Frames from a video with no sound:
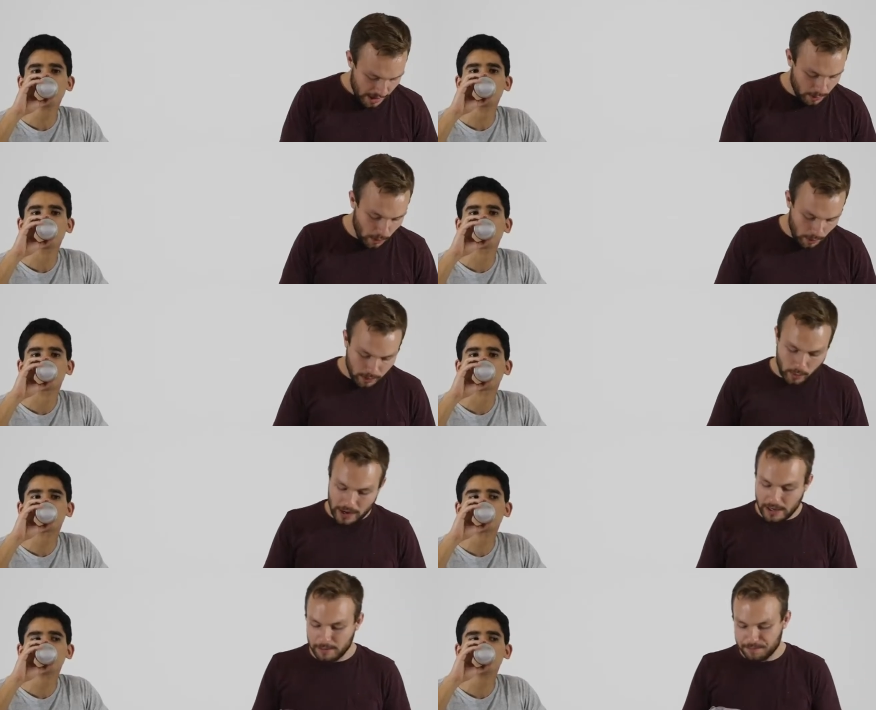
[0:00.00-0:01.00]
Speaker 1: And while we
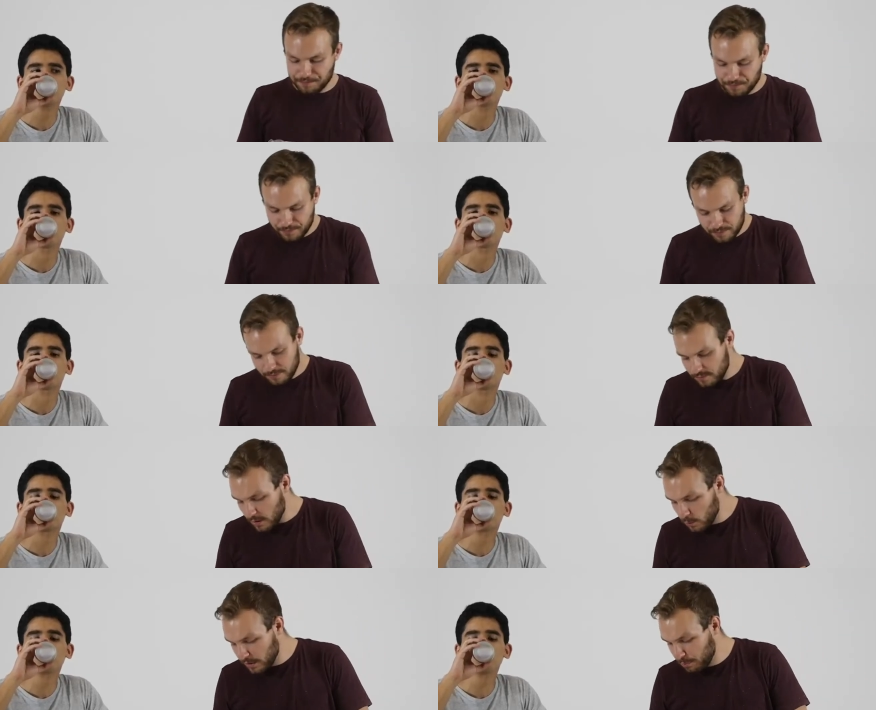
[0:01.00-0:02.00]
wait,
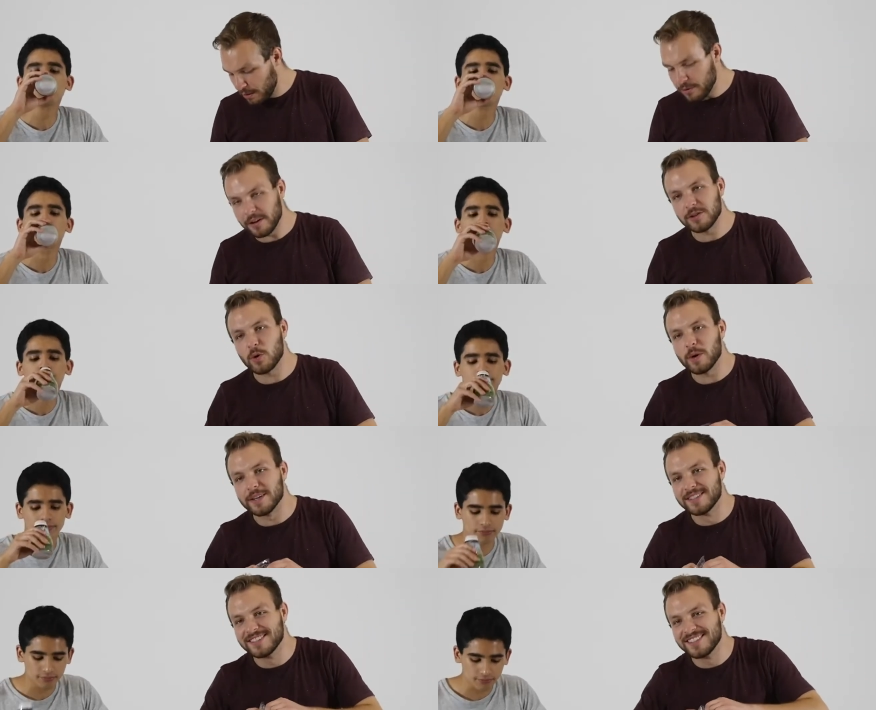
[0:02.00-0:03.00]
we can play with our toys.